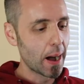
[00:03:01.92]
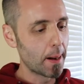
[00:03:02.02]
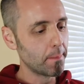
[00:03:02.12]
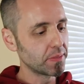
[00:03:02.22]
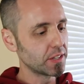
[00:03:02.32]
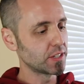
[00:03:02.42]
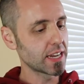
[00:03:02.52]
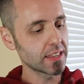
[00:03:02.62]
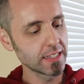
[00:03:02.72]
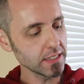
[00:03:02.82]
um, you
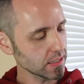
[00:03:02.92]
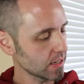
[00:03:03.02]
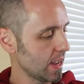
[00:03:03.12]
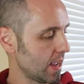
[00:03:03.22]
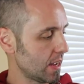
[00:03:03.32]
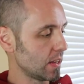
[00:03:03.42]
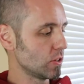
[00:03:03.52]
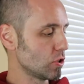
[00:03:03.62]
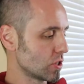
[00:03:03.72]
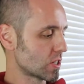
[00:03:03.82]
take this
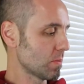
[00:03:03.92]
and you just